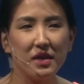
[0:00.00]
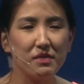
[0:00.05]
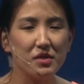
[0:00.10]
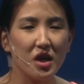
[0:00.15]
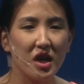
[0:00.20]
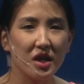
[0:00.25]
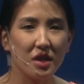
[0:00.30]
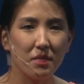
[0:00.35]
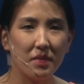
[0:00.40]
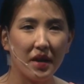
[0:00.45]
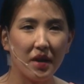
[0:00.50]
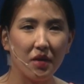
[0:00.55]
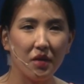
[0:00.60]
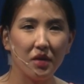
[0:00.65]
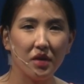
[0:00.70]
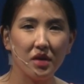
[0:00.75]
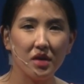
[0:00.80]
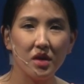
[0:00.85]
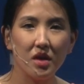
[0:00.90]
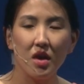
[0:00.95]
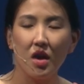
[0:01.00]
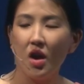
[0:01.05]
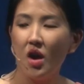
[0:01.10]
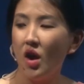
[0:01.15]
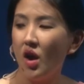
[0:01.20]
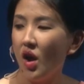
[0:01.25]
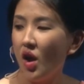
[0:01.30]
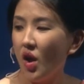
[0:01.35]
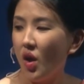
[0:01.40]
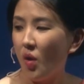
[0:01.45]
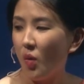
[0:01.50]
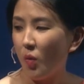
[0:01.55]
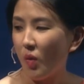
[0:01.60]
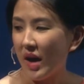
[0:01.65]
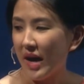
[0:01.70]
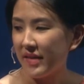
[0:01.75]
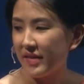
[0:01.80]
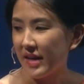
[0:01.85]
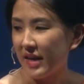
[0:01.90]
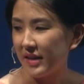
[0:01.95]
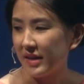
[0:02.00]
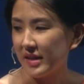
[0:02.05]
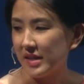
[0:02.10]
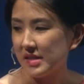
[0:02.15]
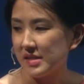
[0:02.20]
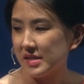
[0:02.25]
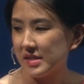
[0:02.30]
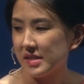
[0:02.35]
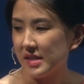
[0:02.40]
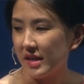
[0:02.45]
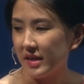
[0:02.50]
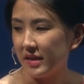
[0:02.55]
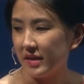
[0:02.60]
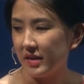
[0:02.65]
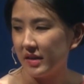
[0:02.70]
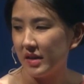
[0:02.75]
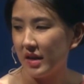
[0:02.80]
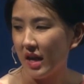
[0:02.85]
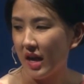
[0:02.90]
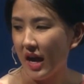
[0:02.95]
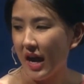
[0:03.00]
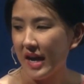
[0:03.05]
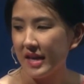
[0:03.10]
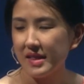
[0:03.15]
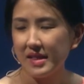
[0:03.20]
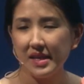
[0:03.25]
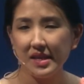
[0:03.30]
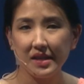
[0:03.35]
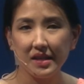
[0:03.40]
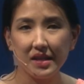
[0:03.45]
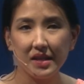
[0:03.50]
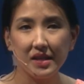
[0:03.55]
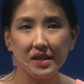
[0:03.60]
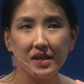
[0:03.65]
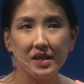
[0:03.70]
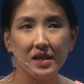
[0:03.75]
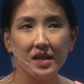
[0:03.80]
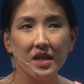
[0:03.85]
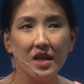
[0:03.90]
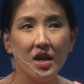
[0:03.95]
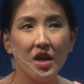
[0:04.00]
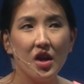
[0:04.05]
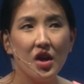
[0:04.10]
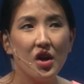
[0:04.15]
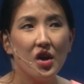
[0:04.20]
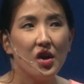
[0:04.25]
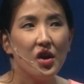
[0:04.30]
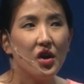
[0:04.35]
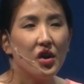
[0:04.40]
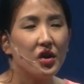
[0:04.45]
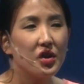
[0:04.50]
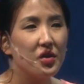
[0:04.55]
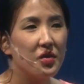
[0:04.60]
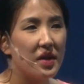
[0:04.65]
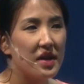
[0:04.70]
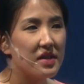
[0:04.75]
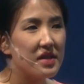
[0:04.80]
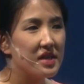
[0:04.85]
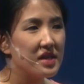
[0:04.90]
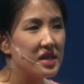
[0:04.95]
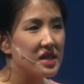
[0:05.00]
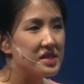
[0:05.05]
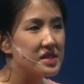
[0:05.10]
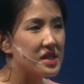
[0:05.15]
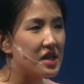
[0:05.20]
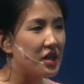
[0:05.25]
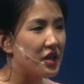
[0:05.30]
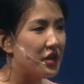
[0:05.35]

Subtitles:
of talk about why that is. And I think as